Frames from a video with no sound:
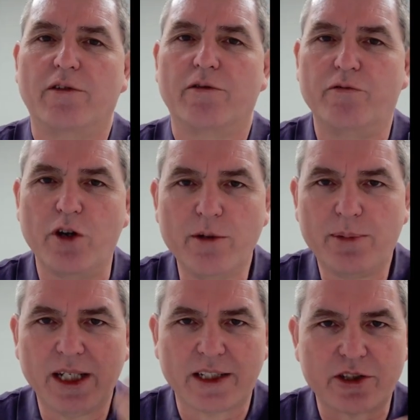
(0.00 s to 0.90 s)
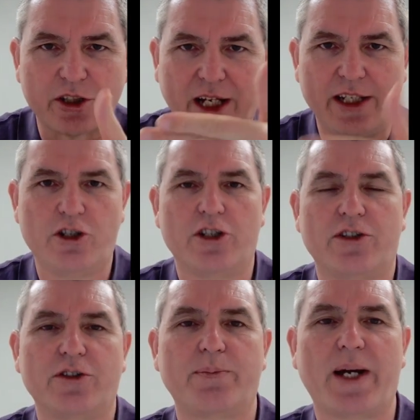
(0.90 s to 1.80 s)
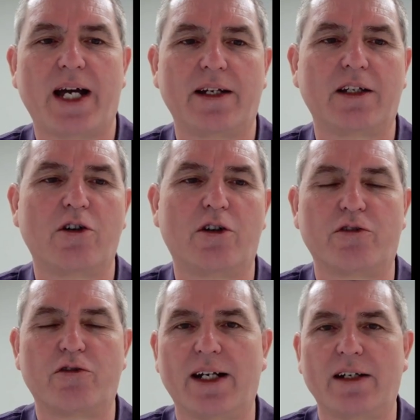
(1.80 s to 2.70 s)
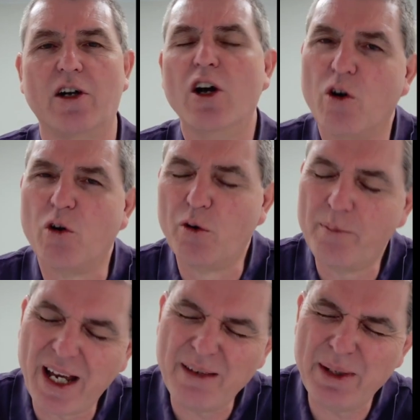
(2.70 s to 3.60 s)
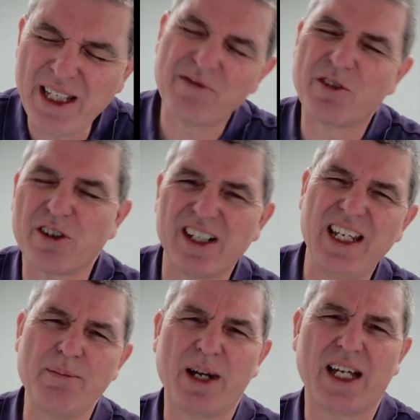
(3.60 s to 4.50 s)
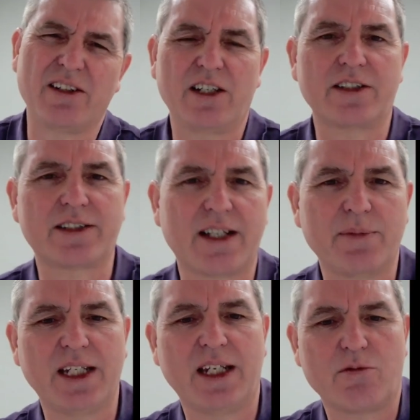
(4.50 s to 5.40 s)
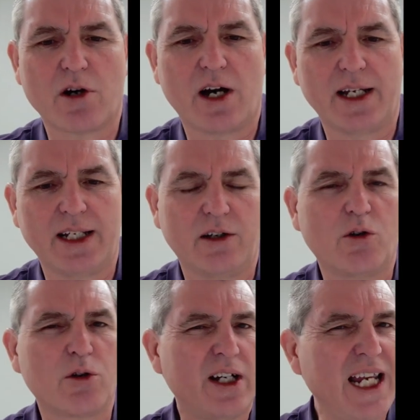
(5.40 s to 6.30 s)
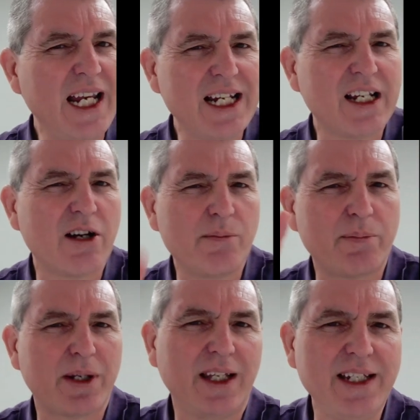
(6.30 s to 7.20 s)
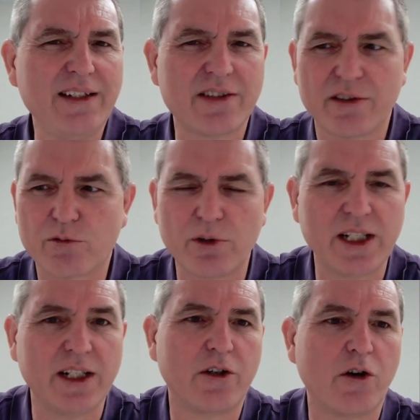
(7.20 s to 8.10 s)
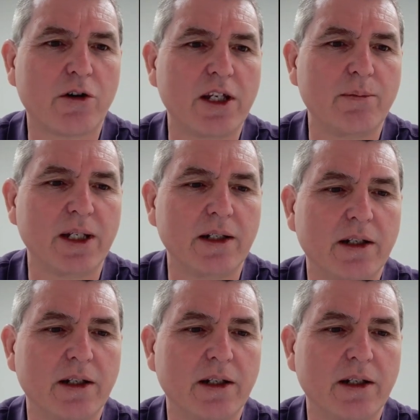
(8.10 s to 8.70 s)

verbal exchanges as part of the contract? Or maybe you've got an email, you've got something in writing, or an incomplete written document.